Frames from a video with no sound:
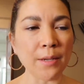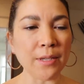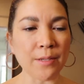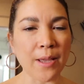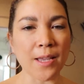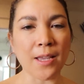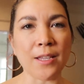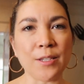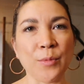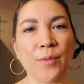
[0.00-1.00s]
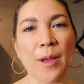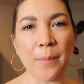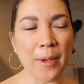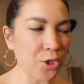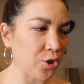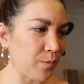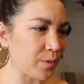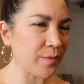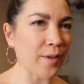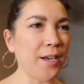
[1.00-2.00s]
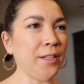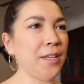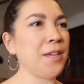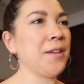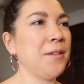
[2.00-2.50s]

Timmy's making his morel mushrooms finally